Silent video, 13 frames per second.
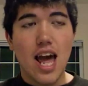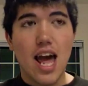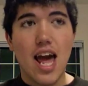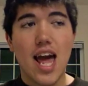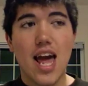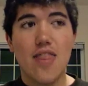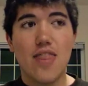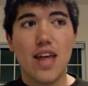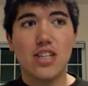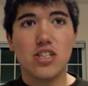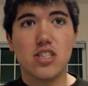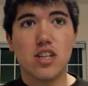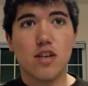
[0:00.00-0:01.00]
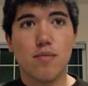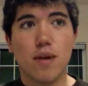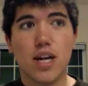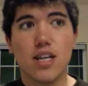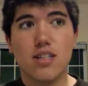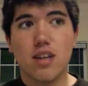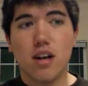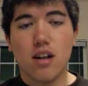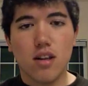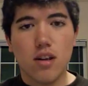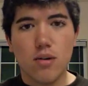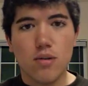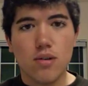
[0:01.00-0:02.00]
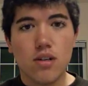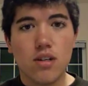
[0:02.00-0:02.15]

And that just left Marcus all alone.